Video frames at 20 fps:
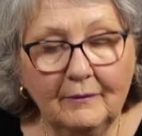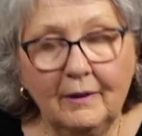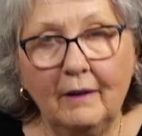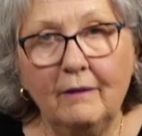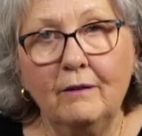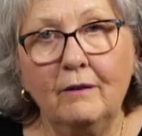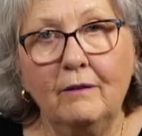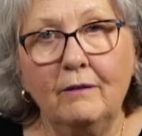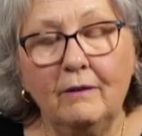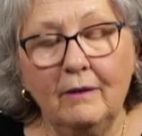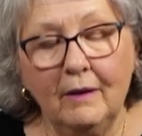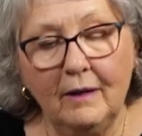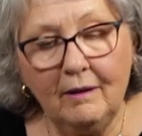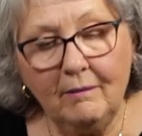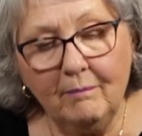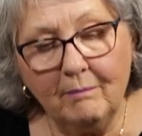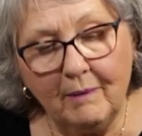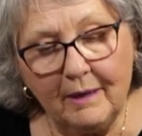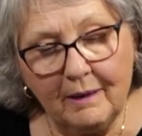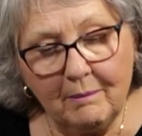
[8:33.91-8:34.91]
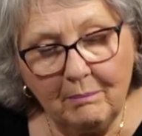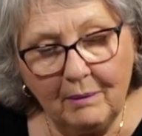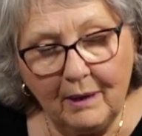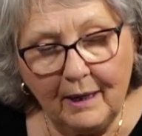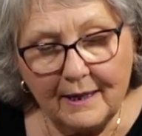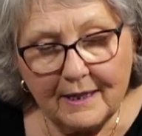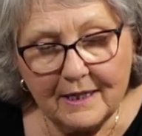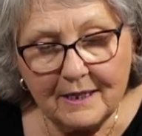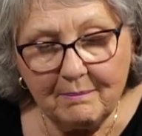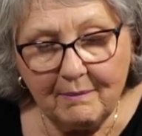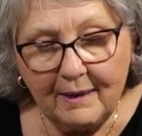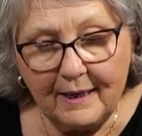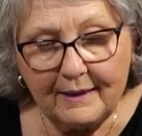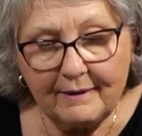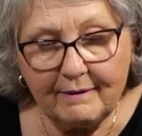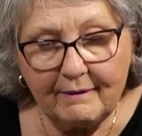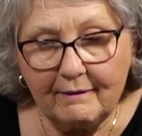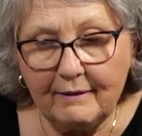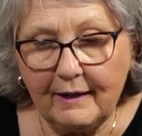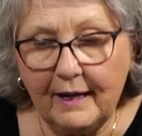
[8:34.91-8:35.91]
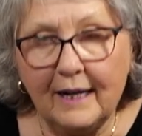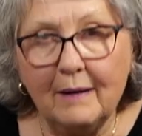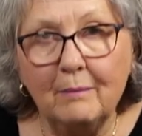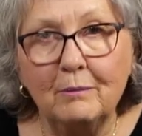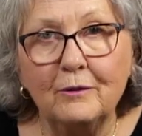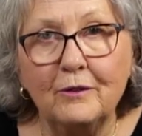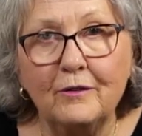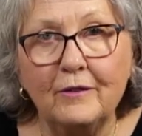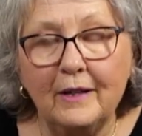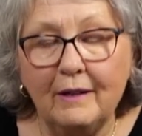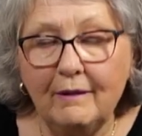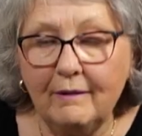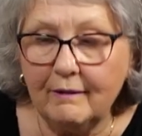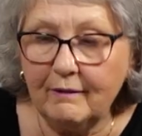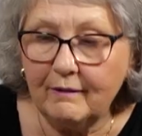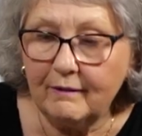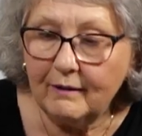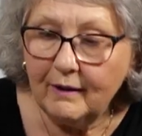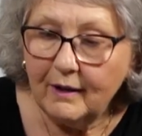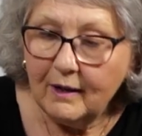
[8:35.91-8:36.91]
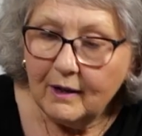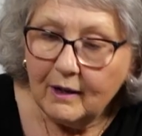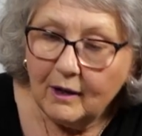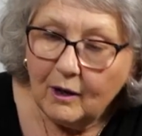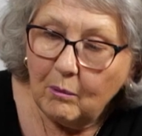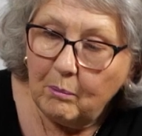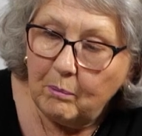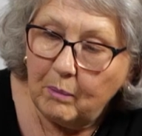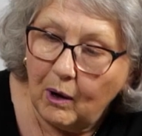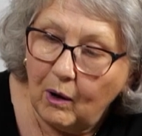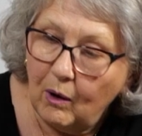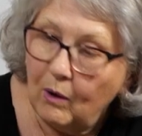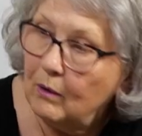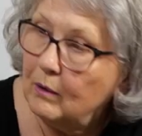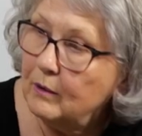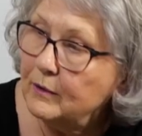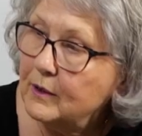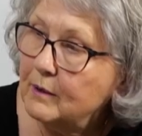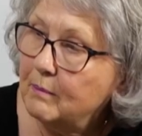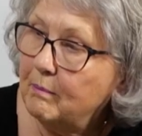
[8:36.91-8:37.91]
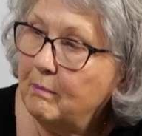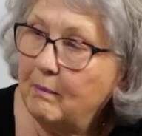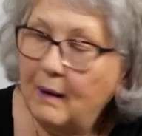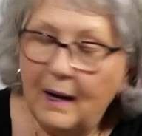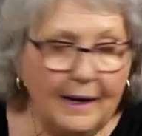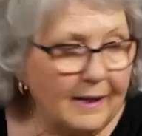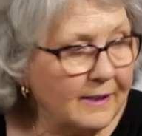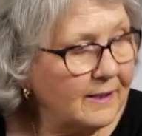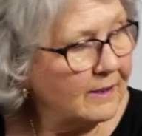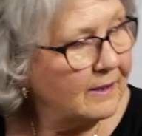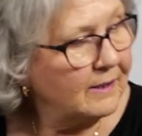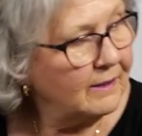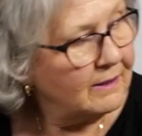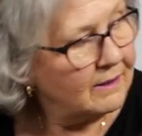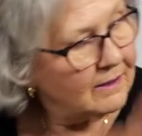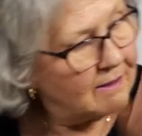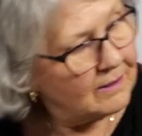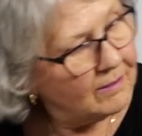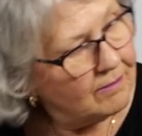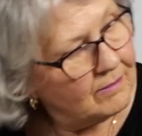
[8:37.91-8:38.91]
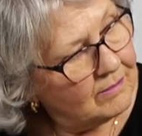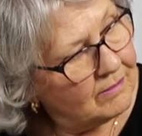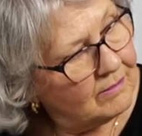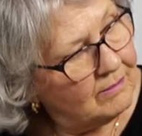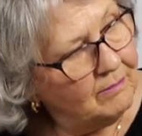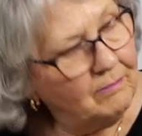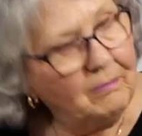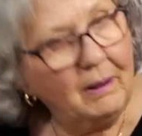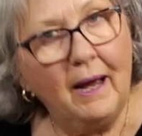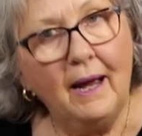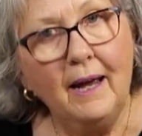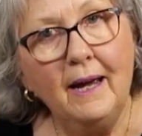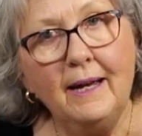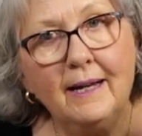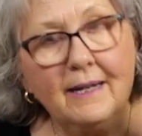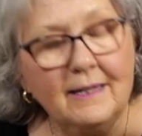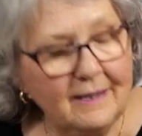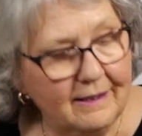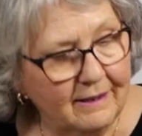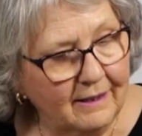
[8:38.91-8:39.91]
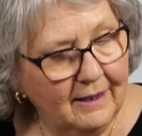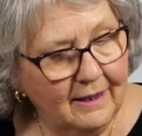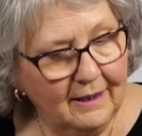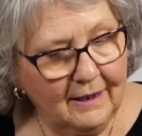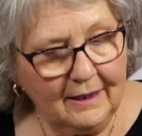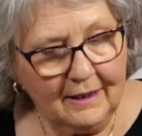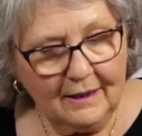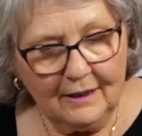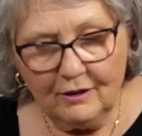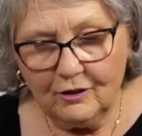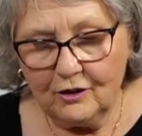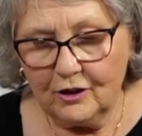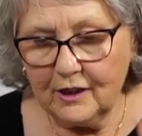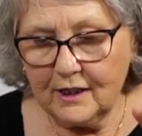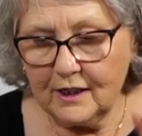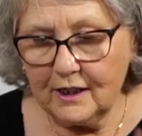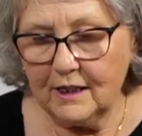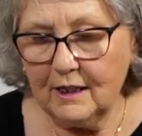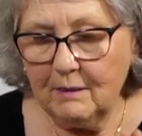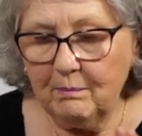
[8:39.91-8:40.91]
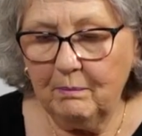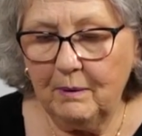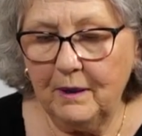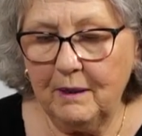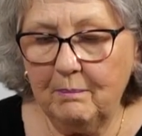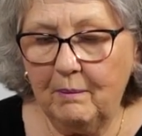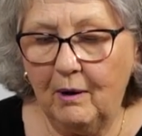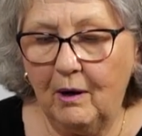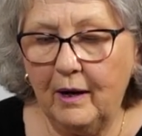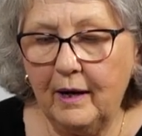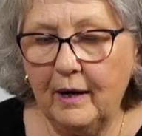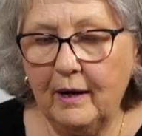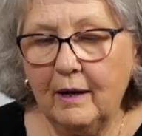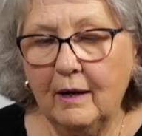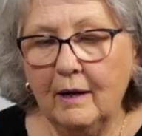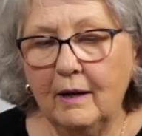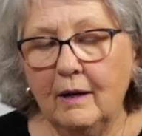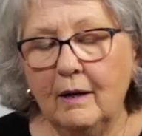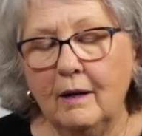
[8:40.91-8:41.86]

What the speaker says: As I said, make placemats, table centres, bowls, baskets, bags, just simply by